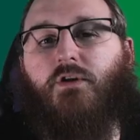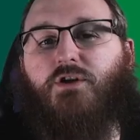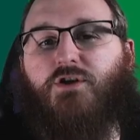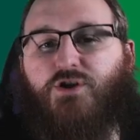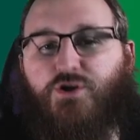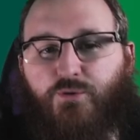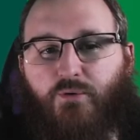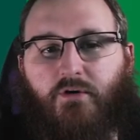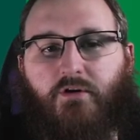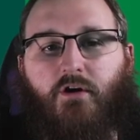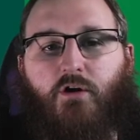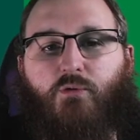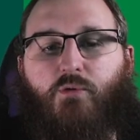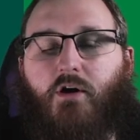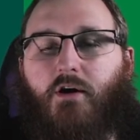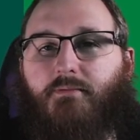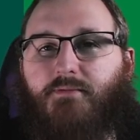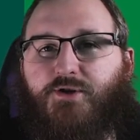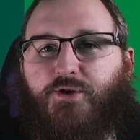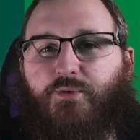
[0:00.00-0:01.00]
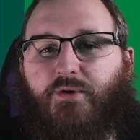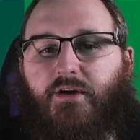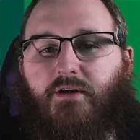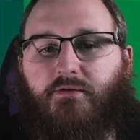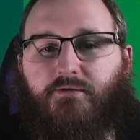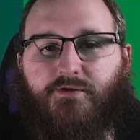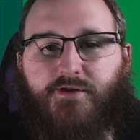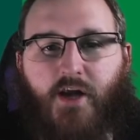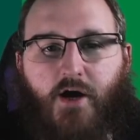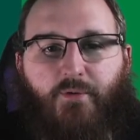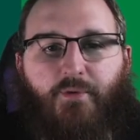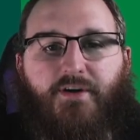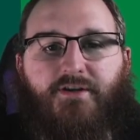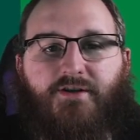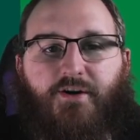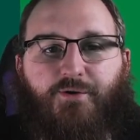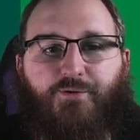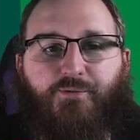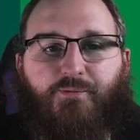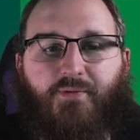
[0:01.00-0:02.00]
Do I know what I'm doing? No, I
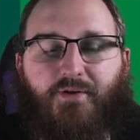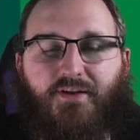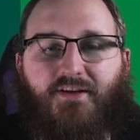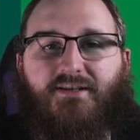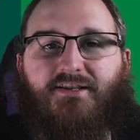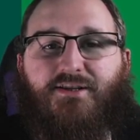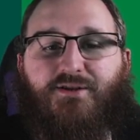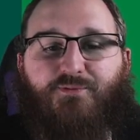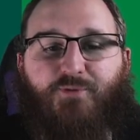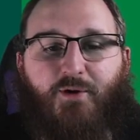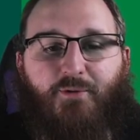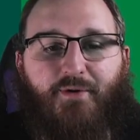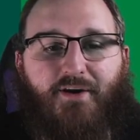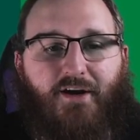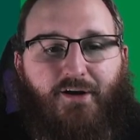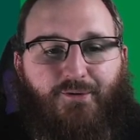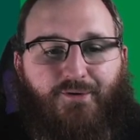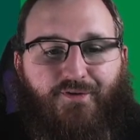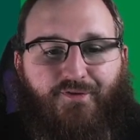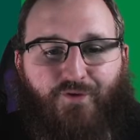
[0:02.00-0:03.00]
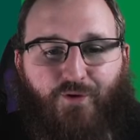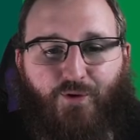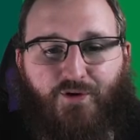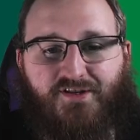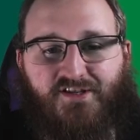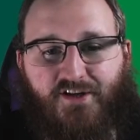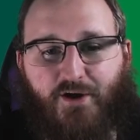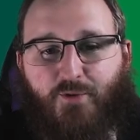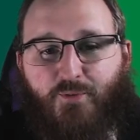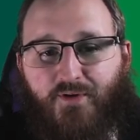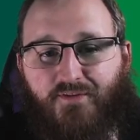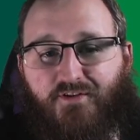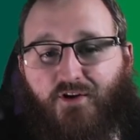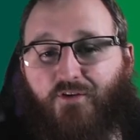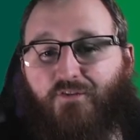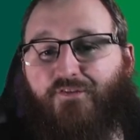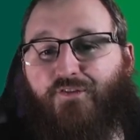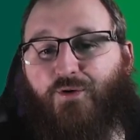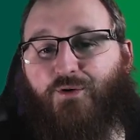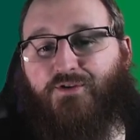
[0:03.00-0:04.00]
don't. But this is what we're going for. So we've
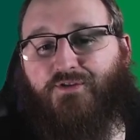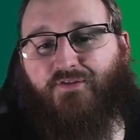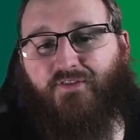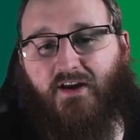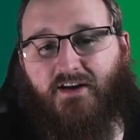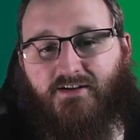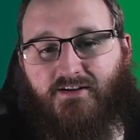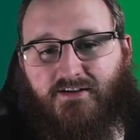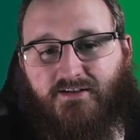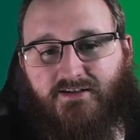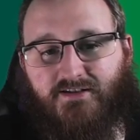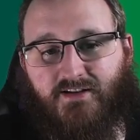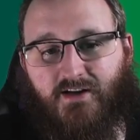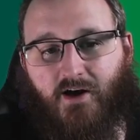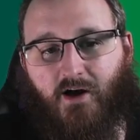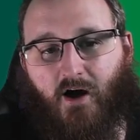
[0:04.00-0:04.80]
got four defenders.